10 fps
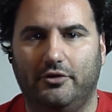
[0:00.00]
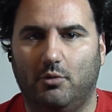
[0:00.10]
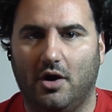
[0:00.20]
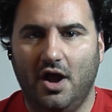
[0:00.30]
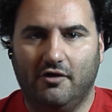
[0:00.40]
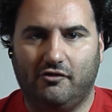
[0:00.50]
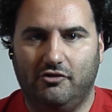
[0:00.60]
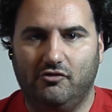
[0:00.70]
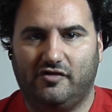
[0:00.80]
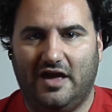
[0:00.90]
you are. So
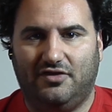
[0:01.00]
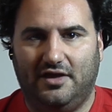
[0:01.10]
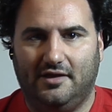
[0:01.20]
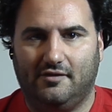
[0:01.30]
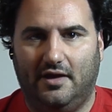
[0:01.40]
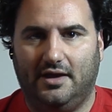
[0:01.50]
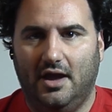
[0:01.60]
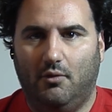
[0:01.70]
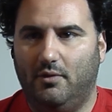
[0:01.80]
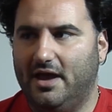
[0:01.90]
you say things like,
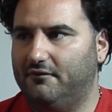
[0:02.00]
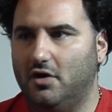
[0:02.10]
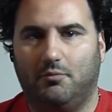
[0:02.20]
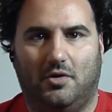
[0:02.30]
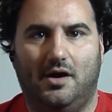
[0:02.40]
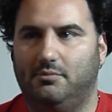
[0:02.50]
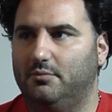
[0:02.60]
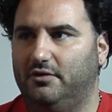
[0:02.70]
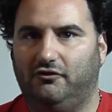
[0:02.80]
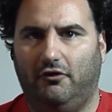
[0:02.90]
we have no
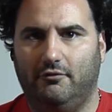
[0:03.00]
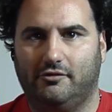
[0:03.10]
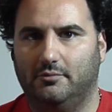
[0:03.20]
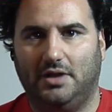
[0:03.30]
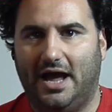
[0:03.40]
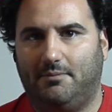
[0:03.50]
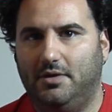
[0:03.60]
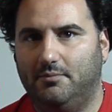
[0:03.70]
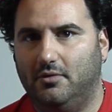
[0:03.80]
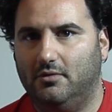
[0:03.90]
problem with Jews or black
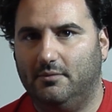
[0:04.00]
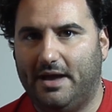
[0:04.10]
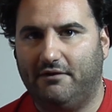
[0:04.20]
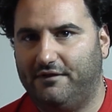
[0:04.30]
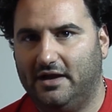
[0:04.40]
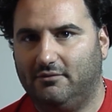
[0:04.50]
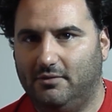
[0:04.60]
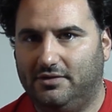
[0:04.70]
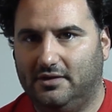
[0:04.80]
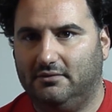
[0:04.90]
people. Matter of fact,
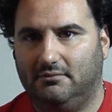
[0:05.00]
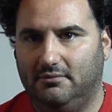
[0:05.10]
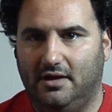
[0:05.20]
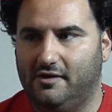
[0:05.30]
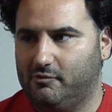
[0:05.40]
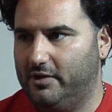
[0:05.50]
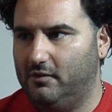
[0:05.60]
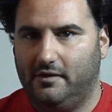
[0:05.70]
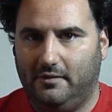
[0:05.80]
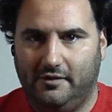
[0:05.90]
we think
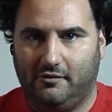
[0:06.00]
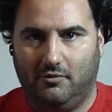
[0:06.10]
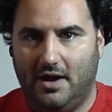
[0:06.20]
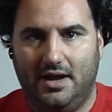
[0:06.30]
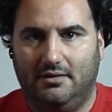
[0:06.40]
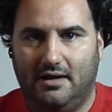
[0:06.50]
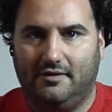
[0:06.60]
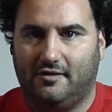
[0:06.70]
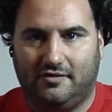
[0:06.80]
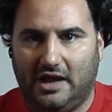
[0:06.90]
Israel is great
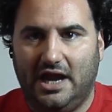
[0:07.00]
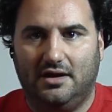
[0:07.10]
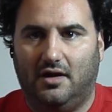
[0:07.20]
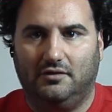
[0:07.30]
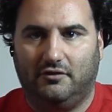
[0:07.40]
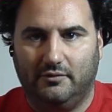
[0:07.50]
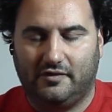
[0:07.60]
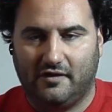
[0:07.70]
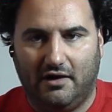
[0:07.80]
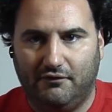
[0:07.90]
as a state unto
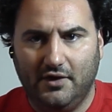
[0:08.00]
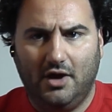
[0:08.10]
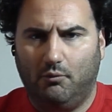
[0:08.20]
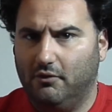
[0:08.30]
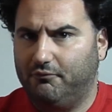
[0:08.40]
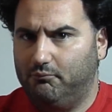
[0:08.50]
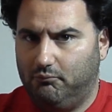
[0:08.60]
itself. We're